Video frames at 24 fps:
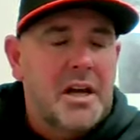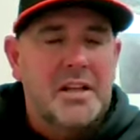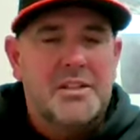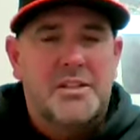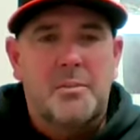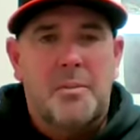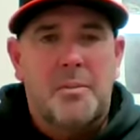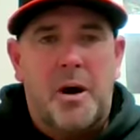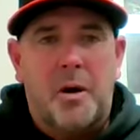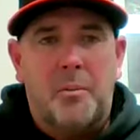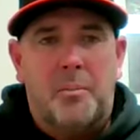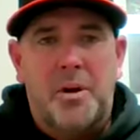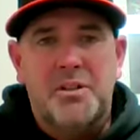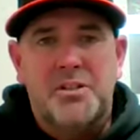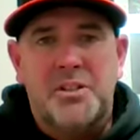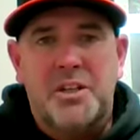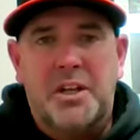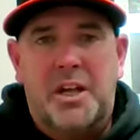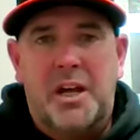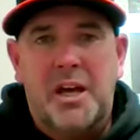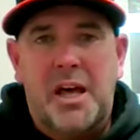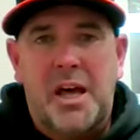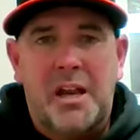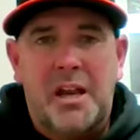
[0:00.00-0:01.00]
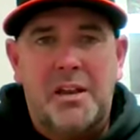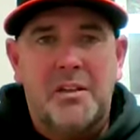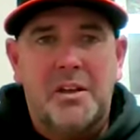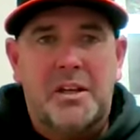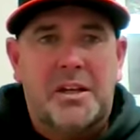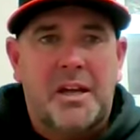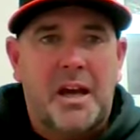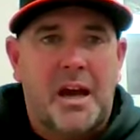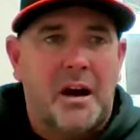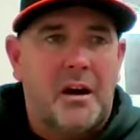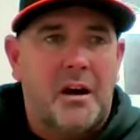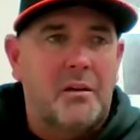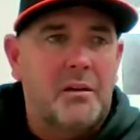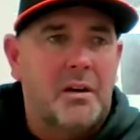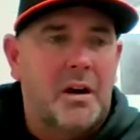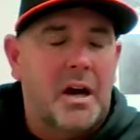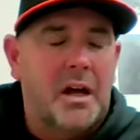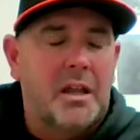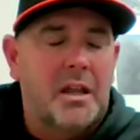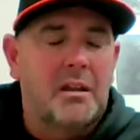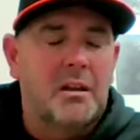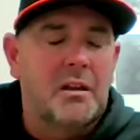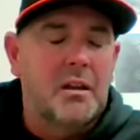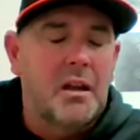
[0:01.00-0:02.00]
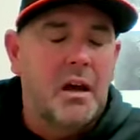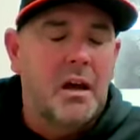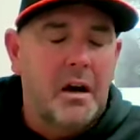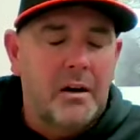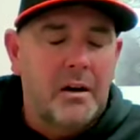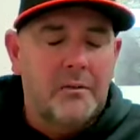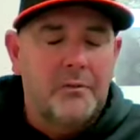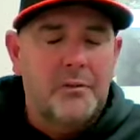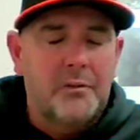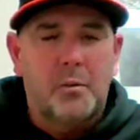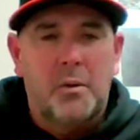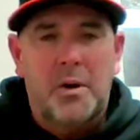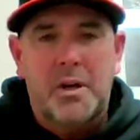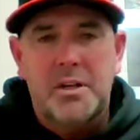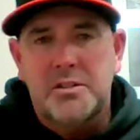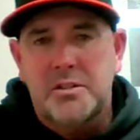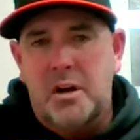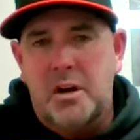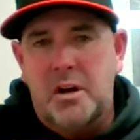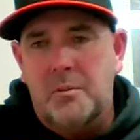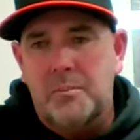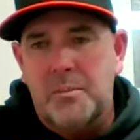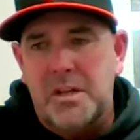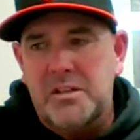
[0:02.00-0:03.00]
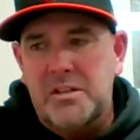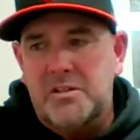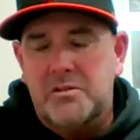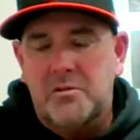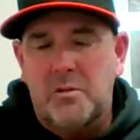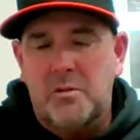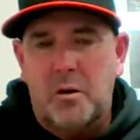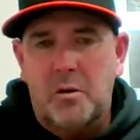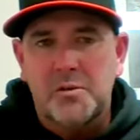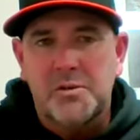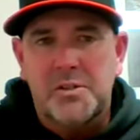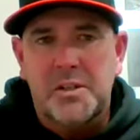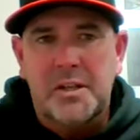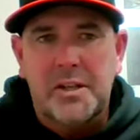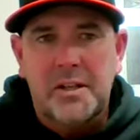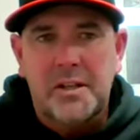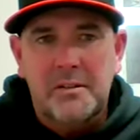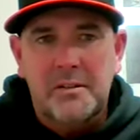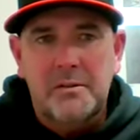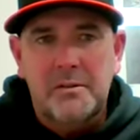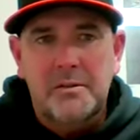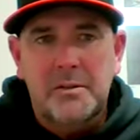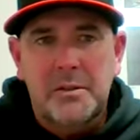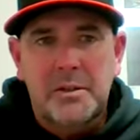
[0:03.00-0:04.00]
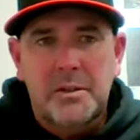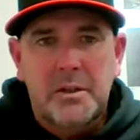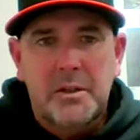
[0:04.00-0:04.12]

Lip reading: It's about pitching ahead in the count. I love the way John Means throws in